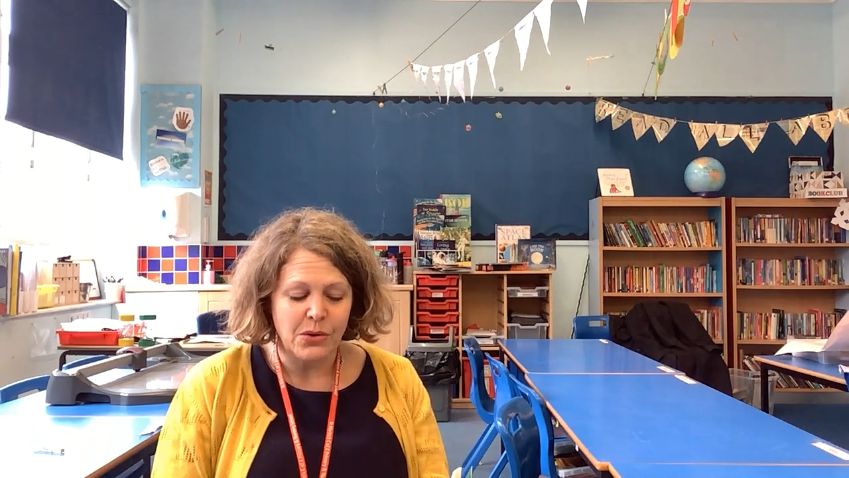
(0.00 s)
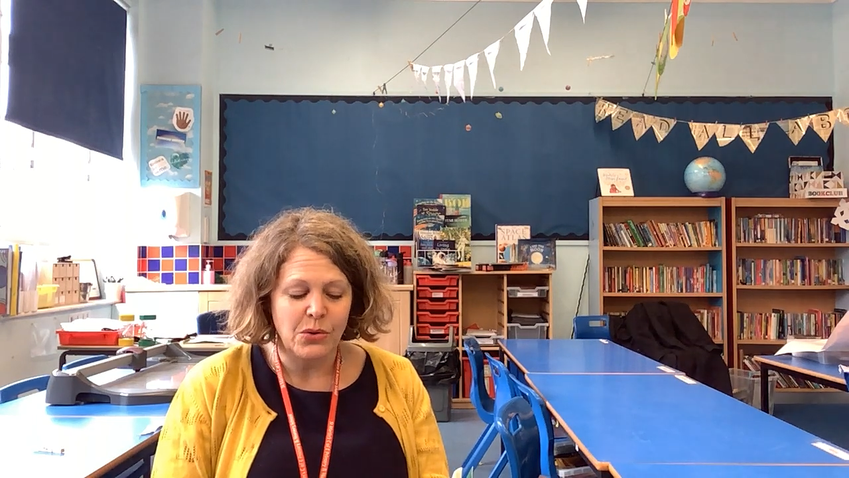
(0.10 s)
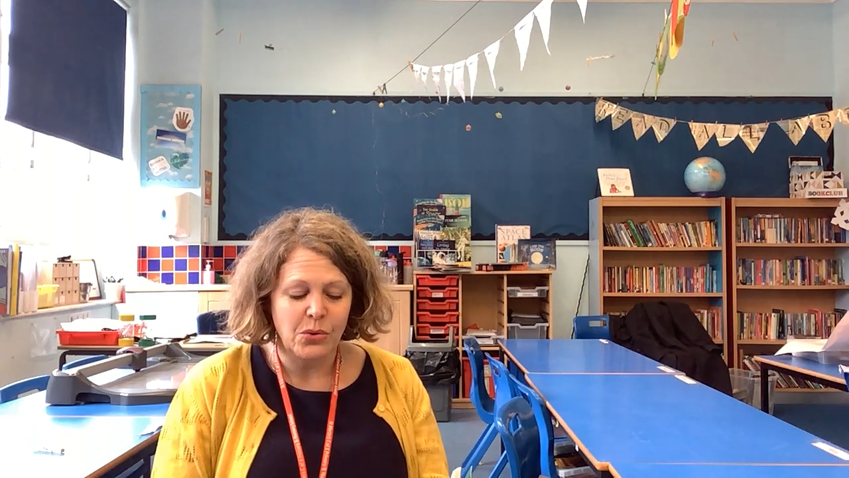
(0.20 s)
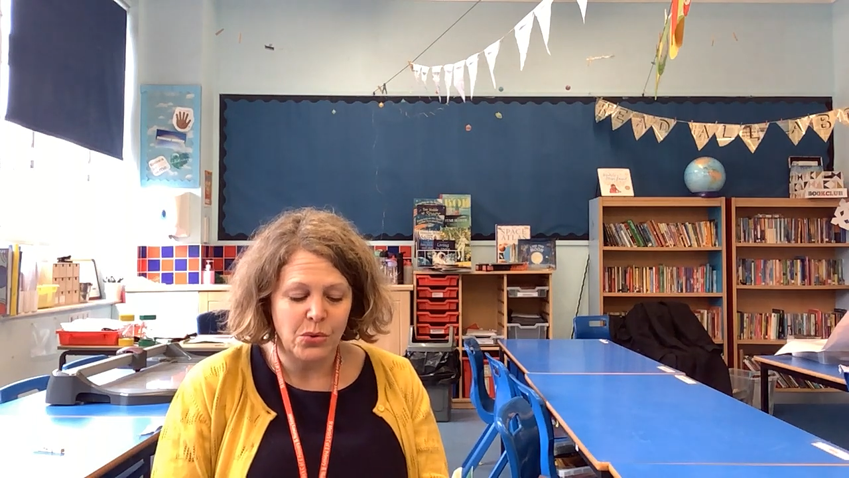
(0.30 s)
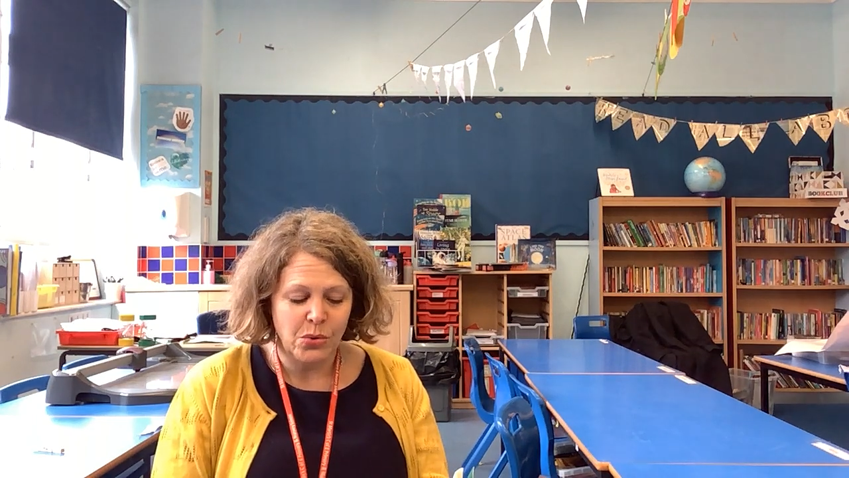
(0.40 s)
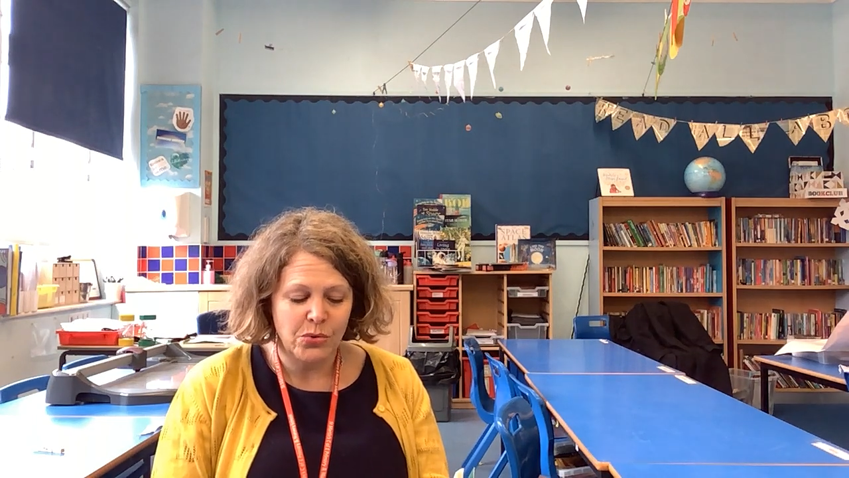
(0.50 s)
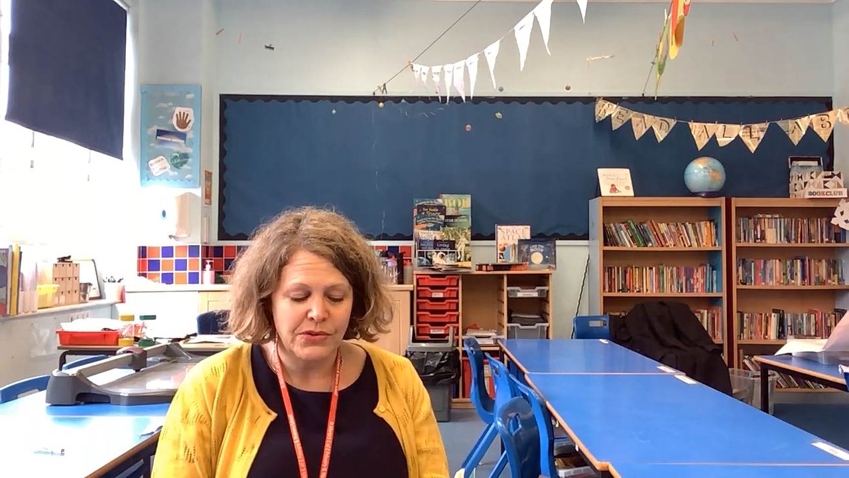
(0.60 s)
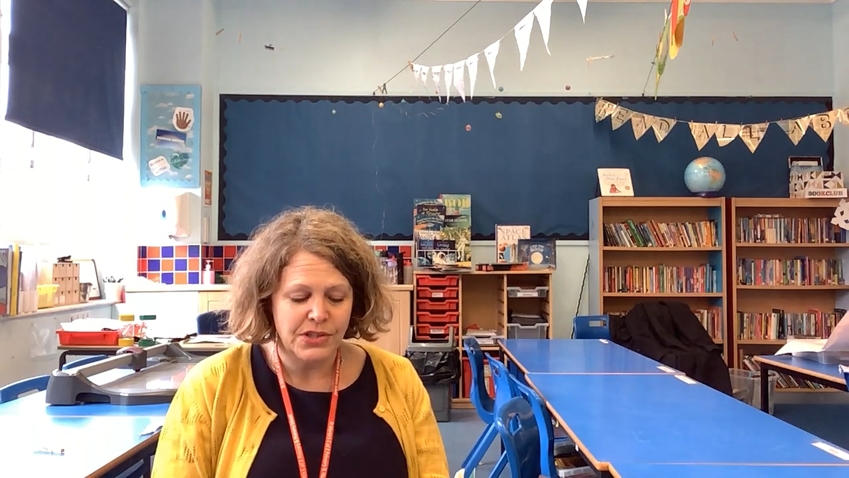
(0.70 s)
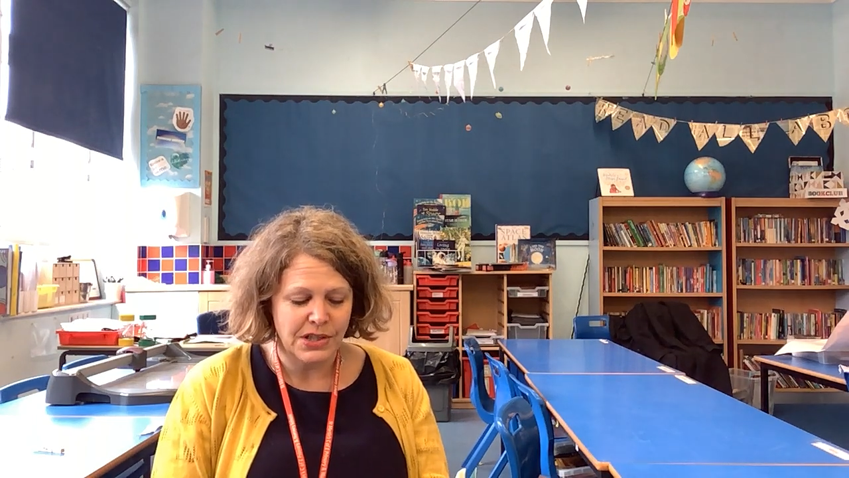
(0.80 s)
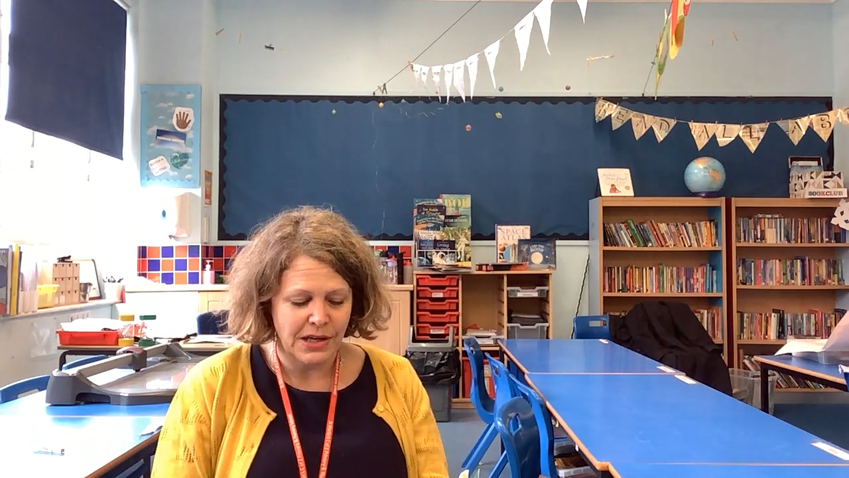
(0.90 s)
all the
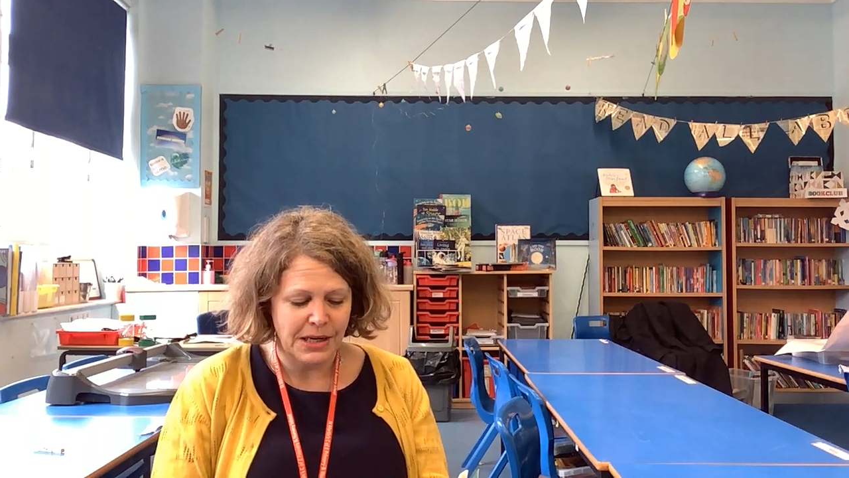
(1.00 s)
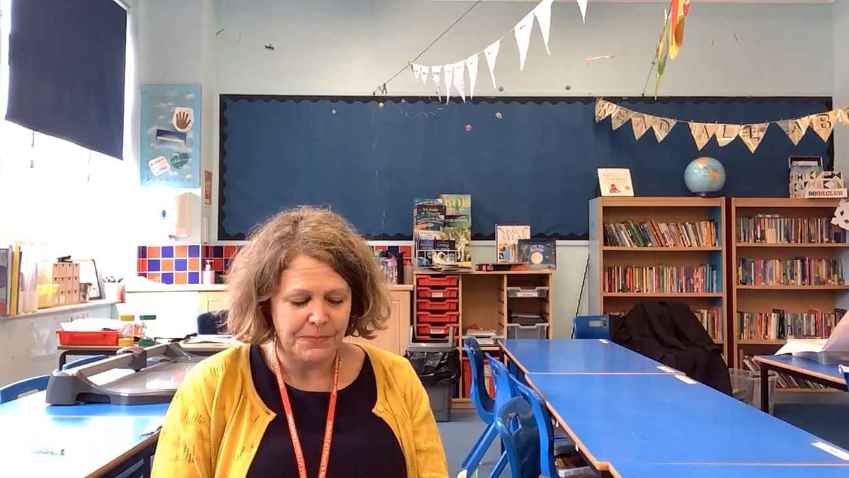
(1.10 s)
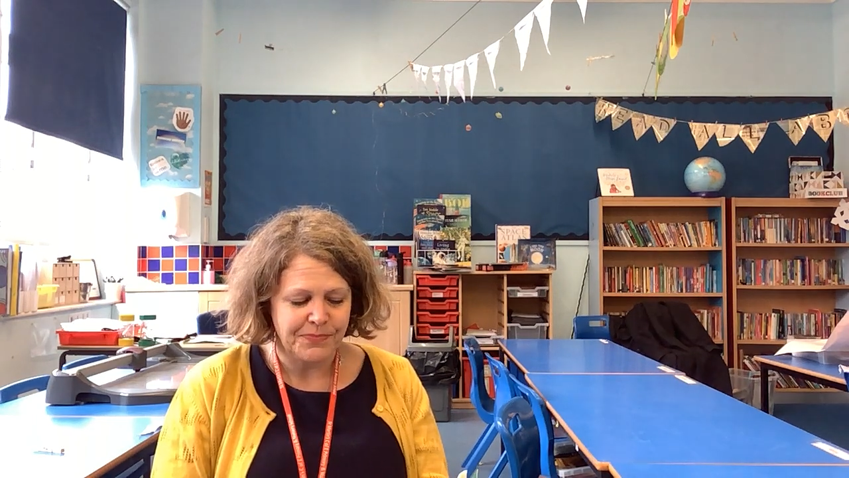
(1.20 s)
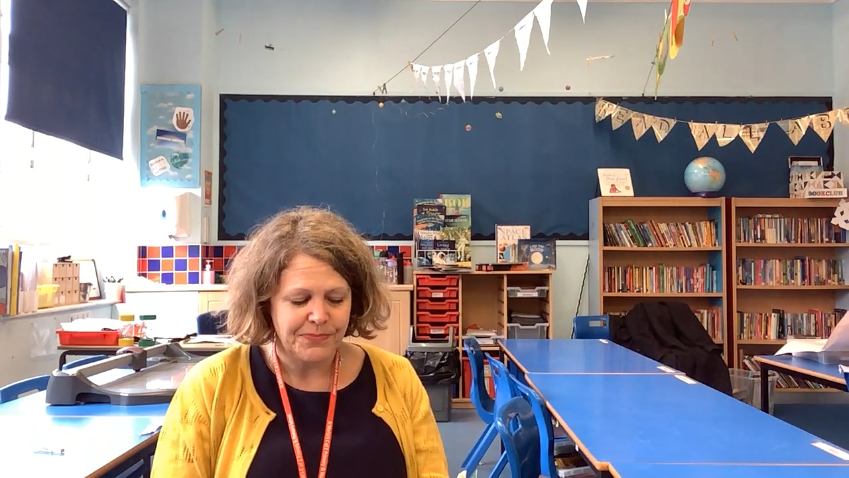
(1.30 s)
time.